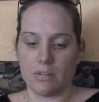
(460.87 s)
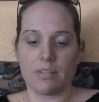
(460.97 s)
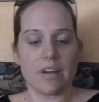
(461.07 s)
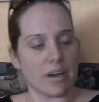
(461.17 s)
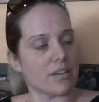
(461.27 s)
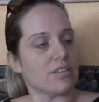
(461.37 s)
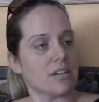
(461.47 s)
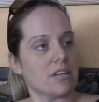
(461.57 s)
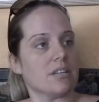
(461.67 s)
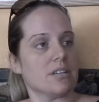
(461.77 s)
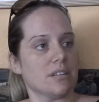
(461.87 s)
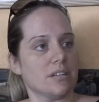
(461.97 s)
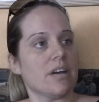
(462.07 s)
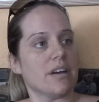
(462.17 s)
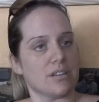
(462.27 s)
Yeah, you're not.
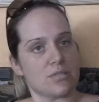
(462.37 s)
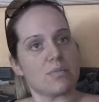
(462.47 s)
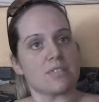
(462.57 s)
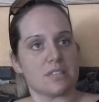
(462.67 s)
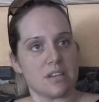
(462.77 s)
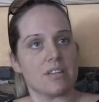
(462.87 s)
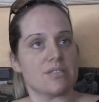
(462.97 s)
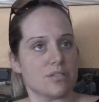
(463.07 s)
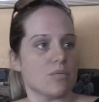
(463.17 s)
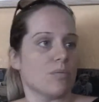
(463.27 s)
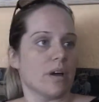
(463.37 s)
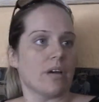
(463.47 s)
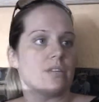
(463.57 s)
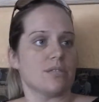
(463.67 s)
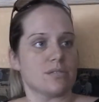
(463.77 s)
Yeah, you're supposed to say it a certain way,
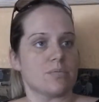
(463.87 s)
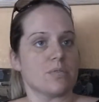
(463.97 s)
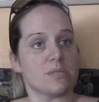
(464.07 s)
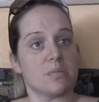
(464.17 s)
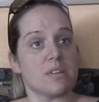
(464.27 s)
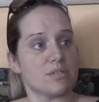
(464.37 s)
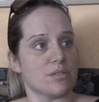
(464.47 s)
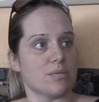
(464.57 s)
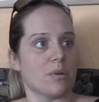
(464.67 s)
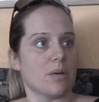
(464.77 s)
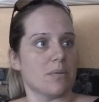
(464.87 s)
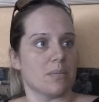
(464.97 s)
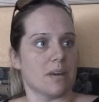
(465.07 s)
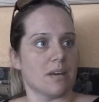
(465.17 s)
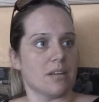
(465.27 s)
or you're supposed to be a certain way with
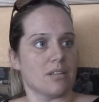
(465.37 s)
me. You're